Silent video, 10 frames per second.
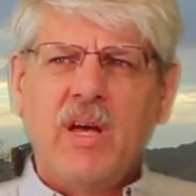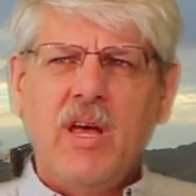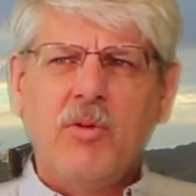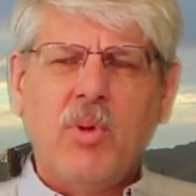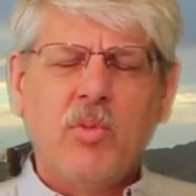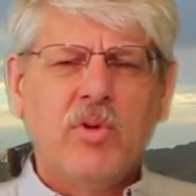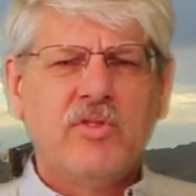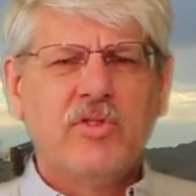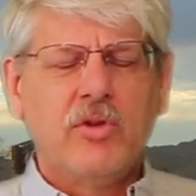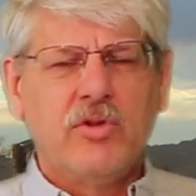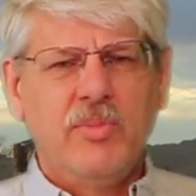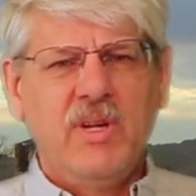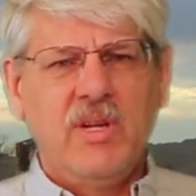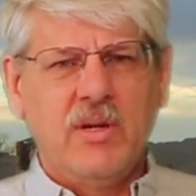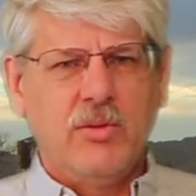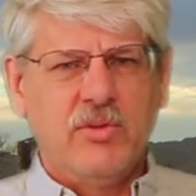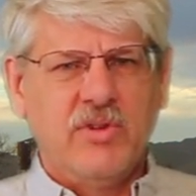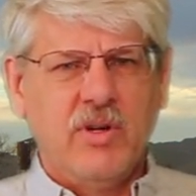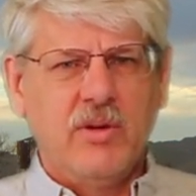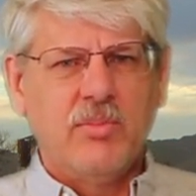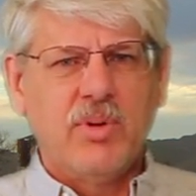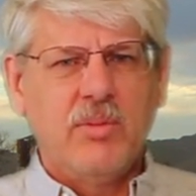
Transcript: I can't remember what social media it was on,